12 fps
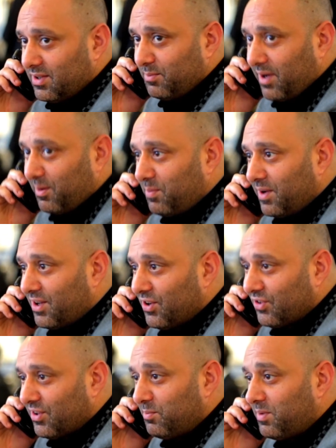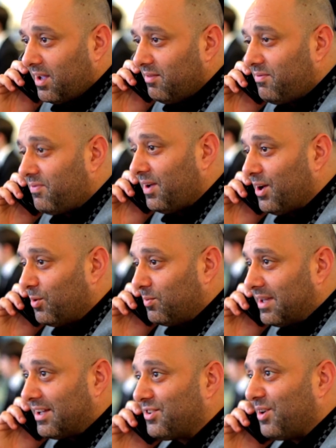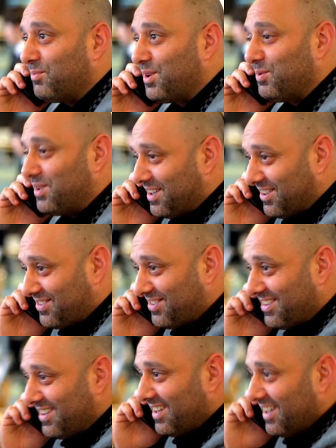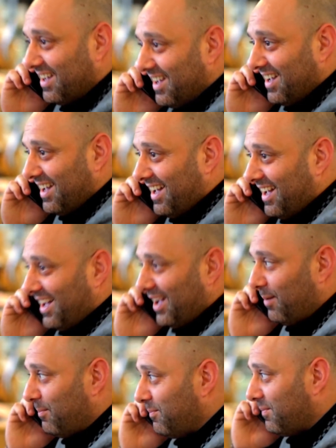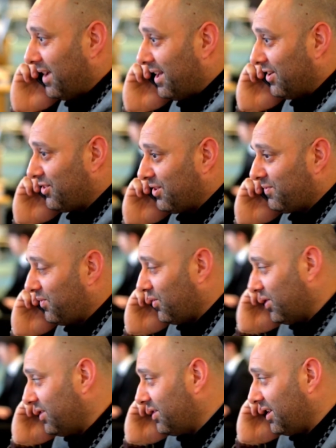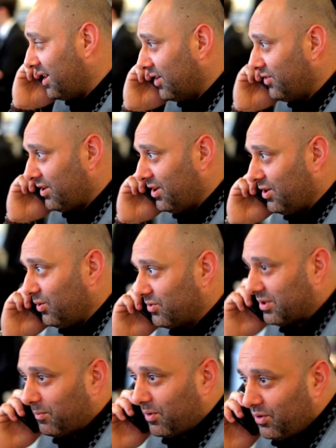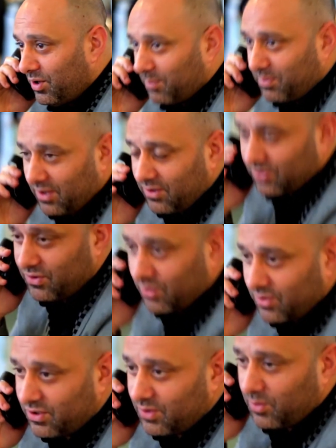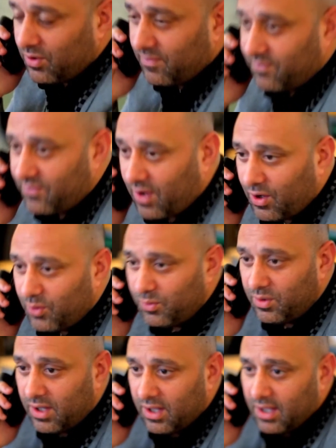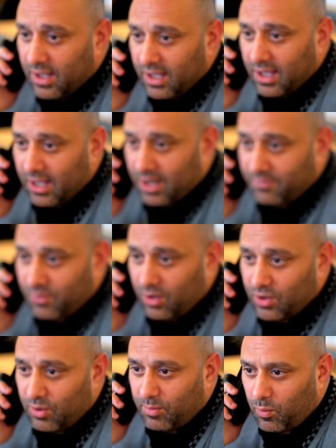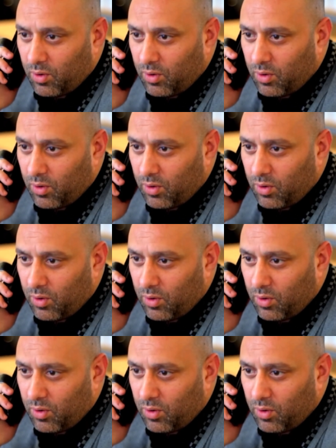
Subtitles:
questions. Can you verify the candidate's date of employment, title and role? Would you rehire the candidate if he applied?